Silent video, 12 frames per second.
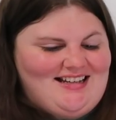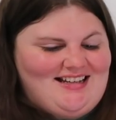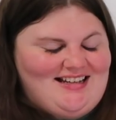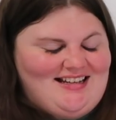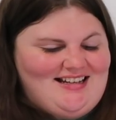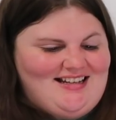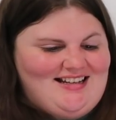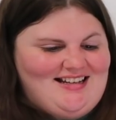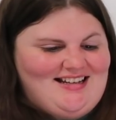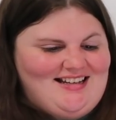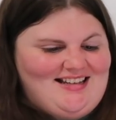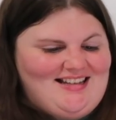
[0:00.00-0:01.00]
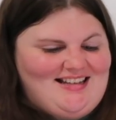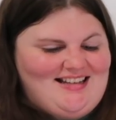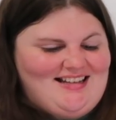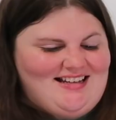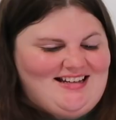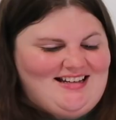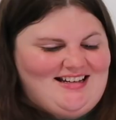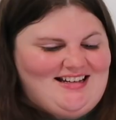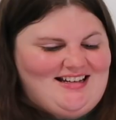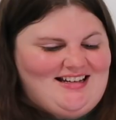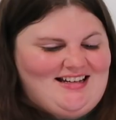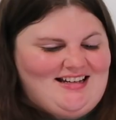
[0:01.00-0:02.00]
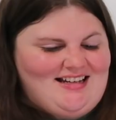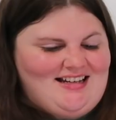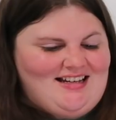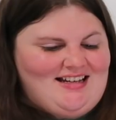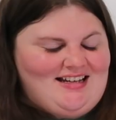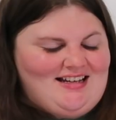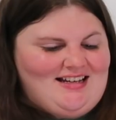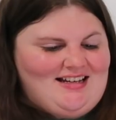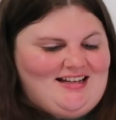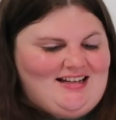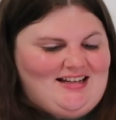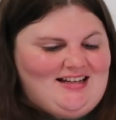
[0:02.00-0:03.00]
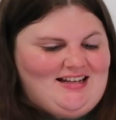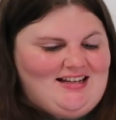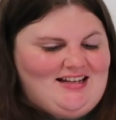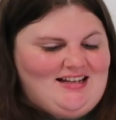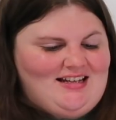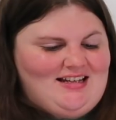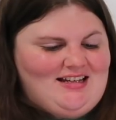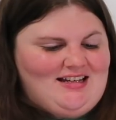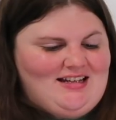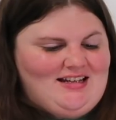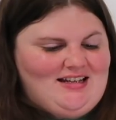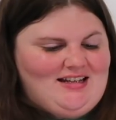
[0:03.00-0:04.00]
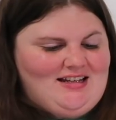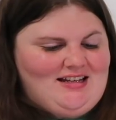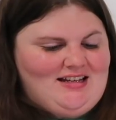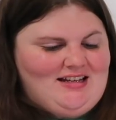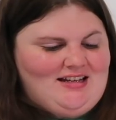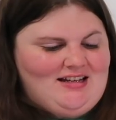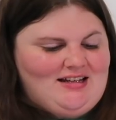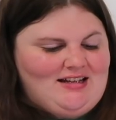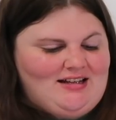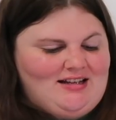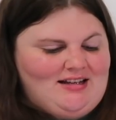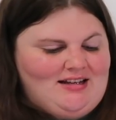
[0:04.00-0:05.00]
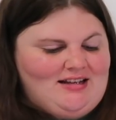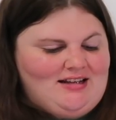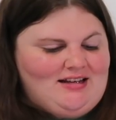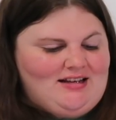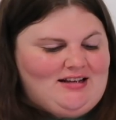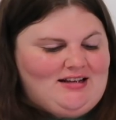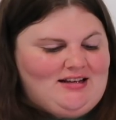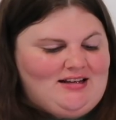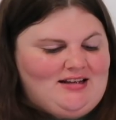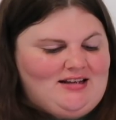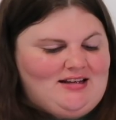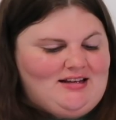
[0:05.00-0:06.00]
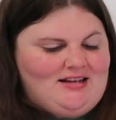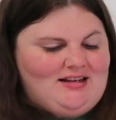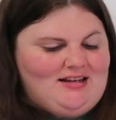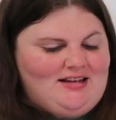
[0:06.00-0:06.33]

[no speech]